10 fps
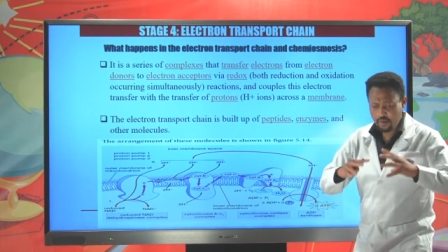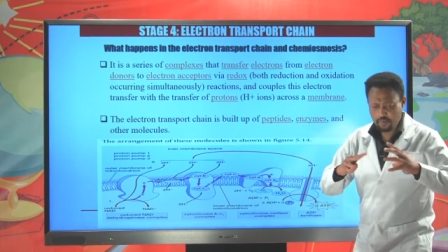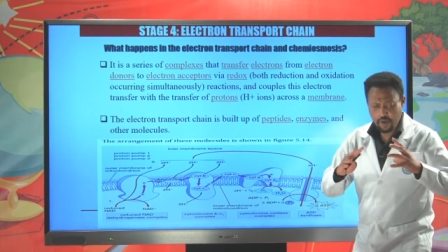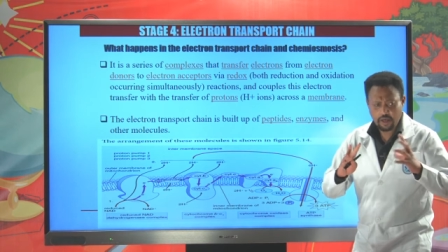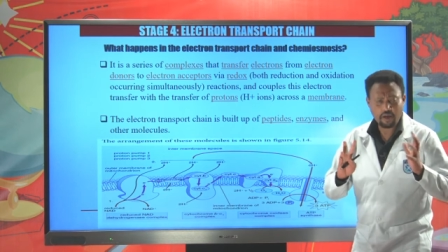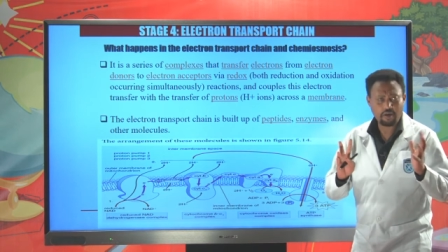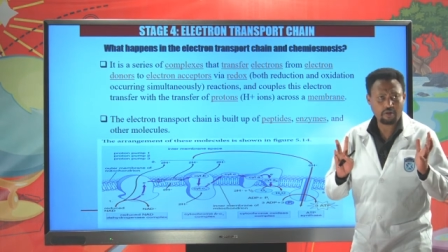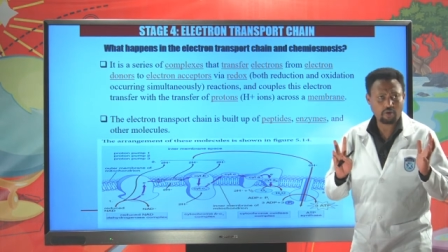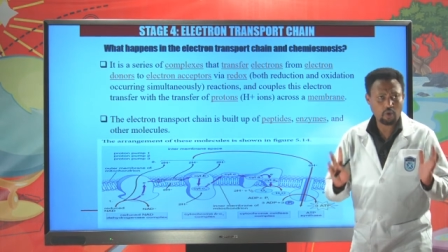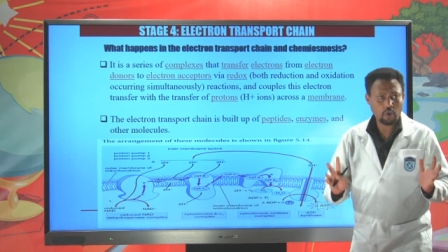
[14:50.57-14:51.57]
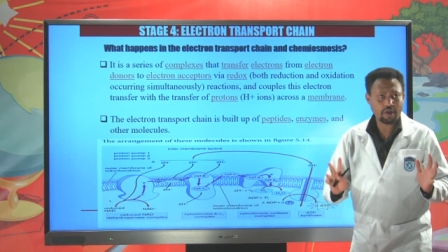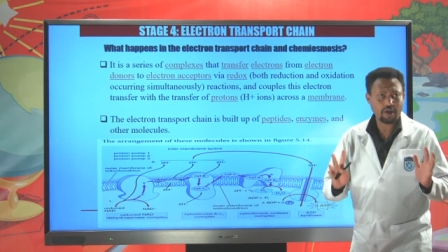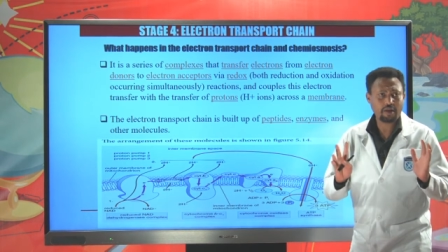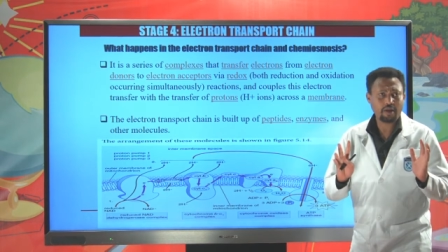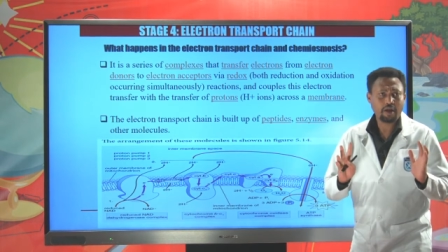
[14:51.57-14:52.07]
making the
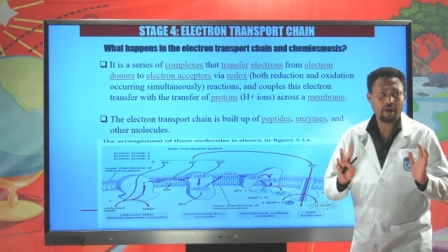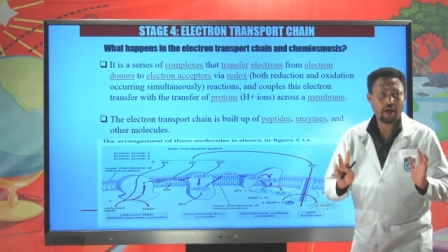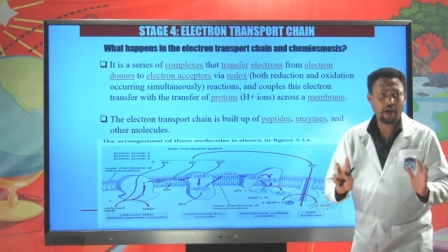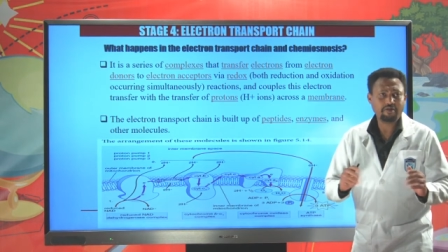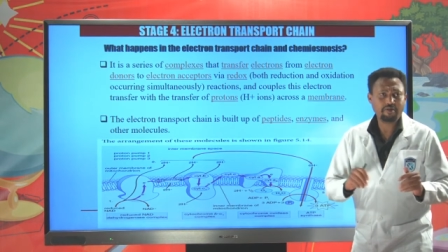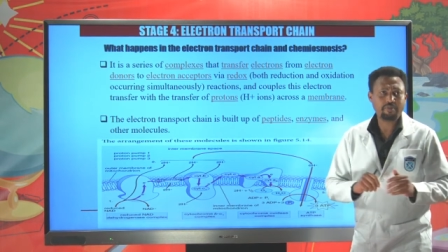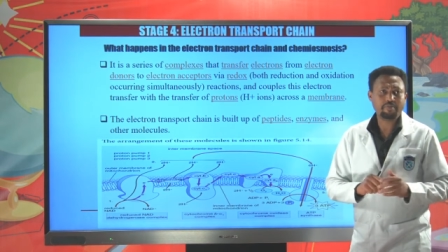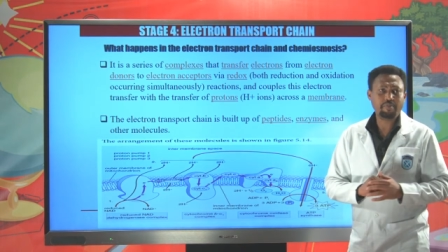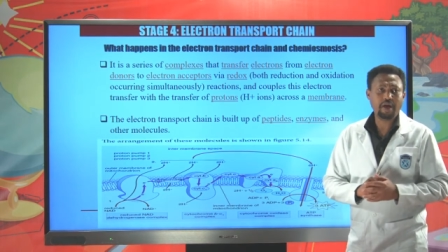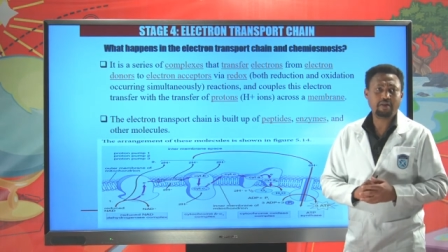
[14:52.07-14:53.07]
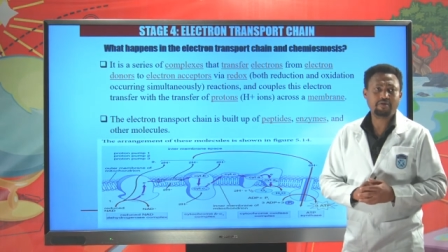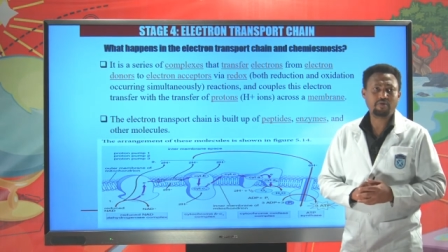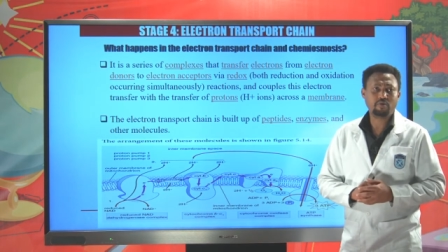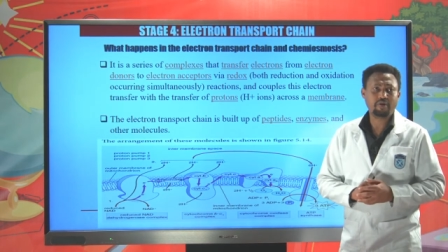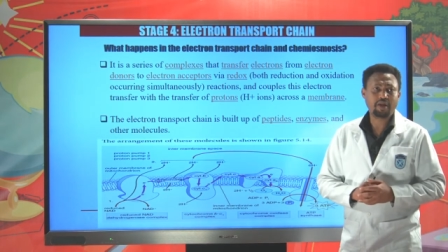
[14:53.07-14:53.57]
total ATP made
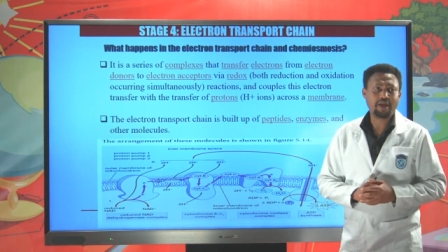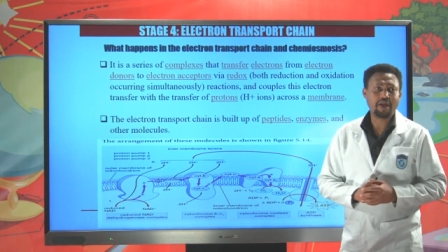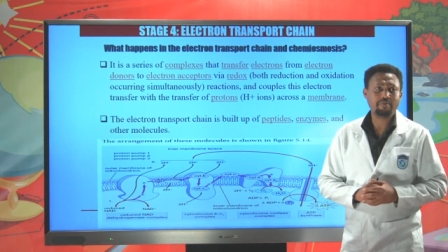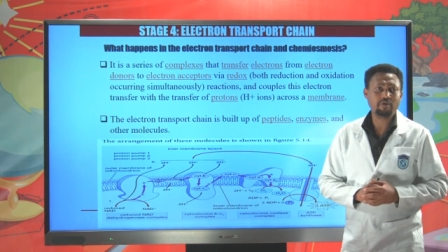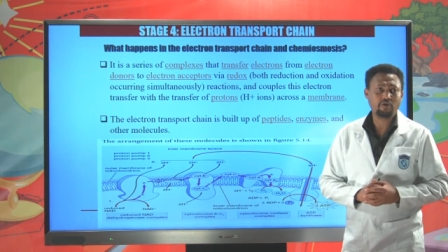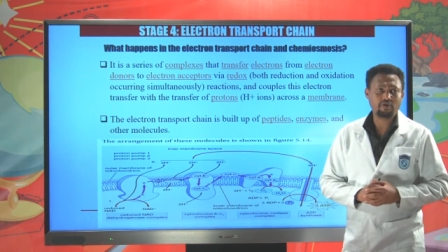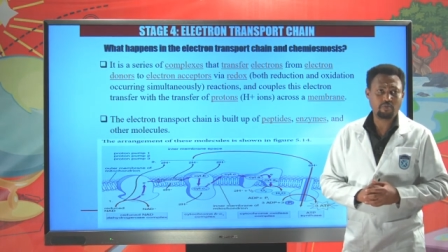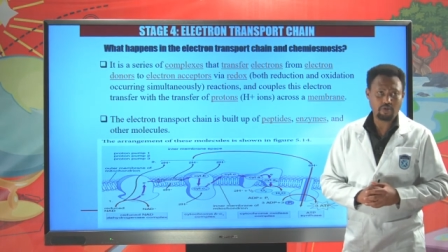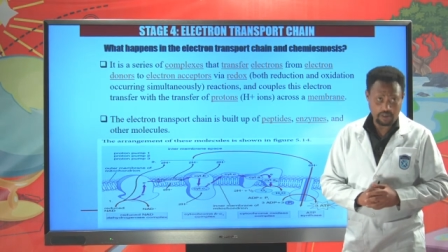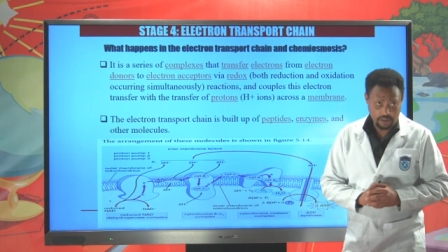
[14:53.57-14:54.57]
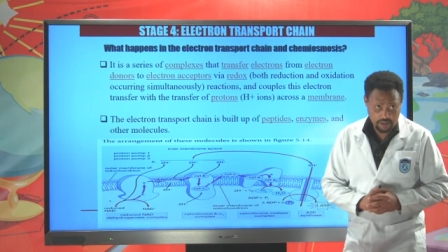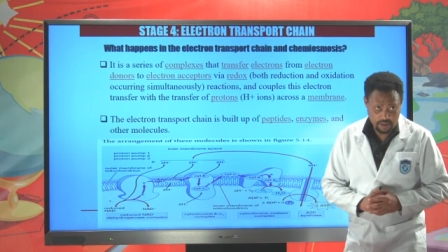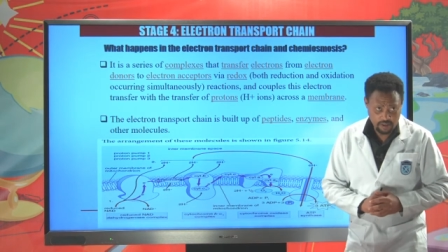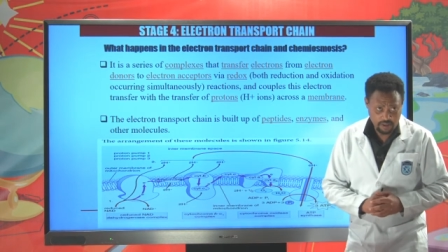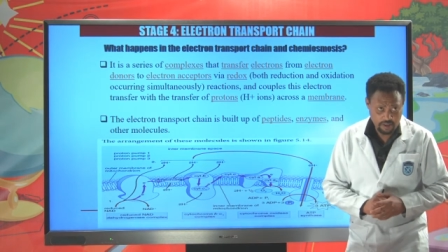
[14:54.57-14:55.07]
through the chemiosmosis
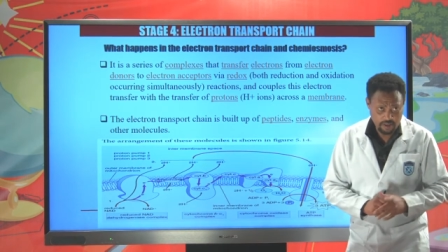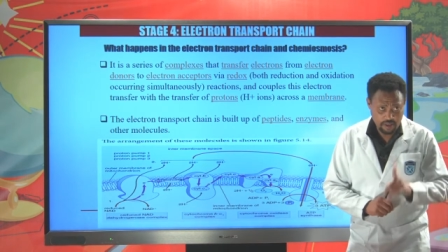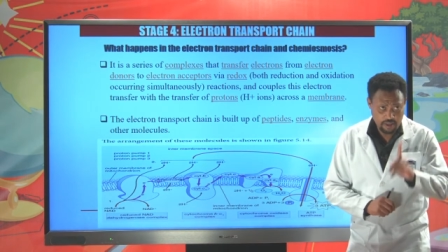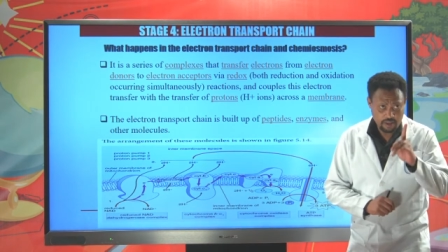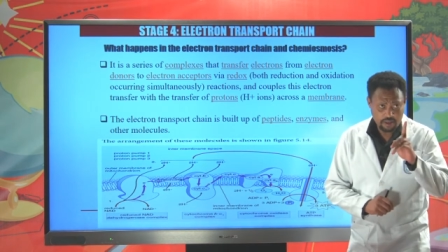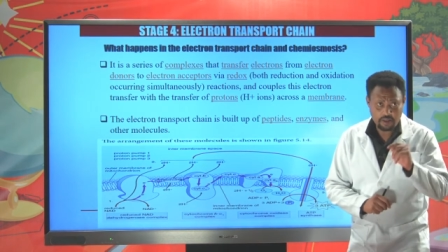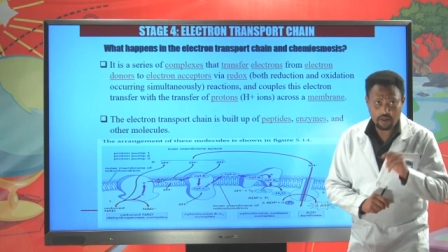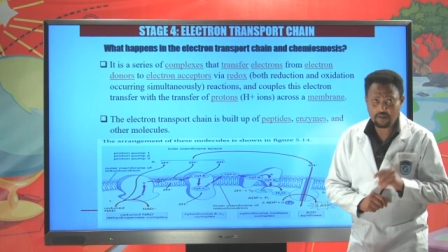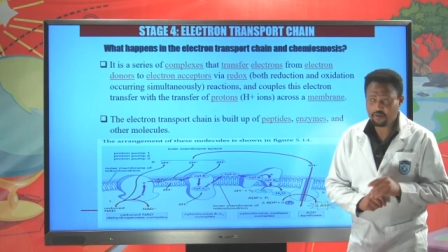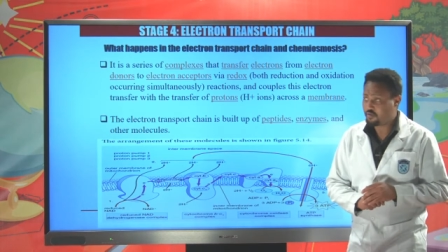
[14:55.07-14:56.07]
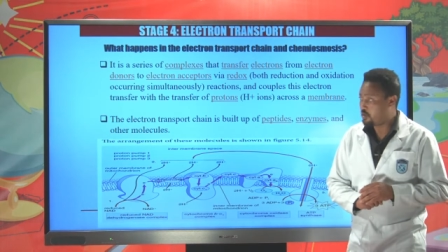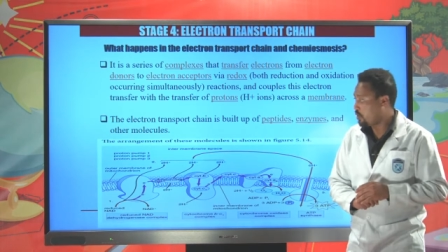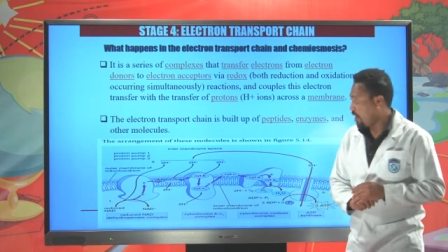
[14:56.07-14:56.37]
34